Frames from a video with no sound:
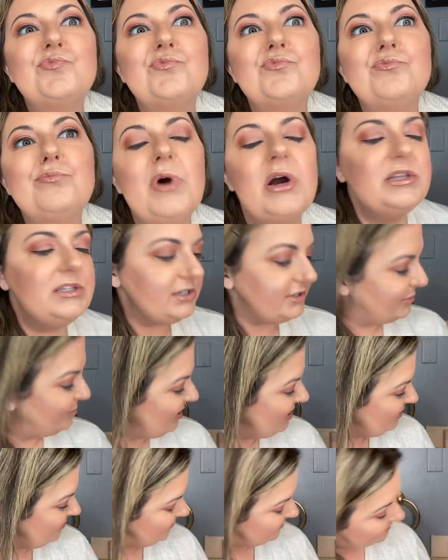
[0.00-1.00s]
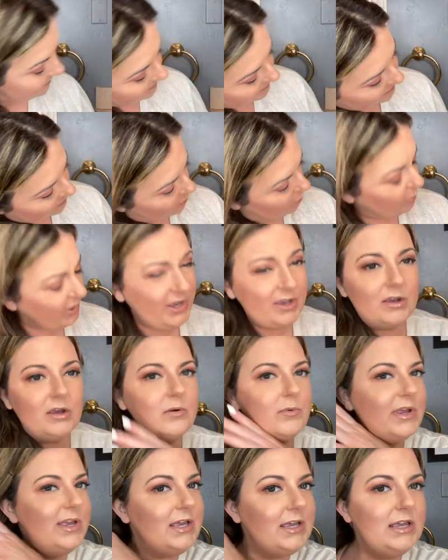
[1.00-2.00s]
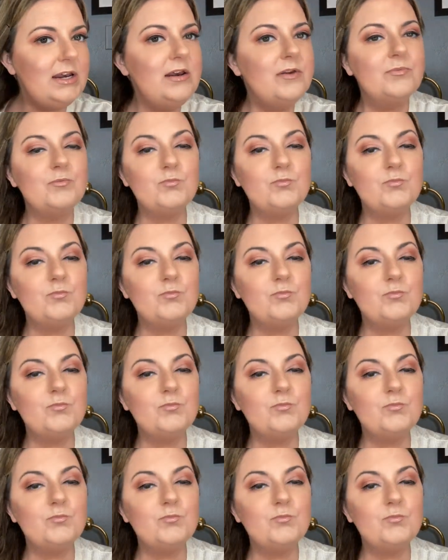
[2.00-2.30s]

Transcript: bronzer, but we good.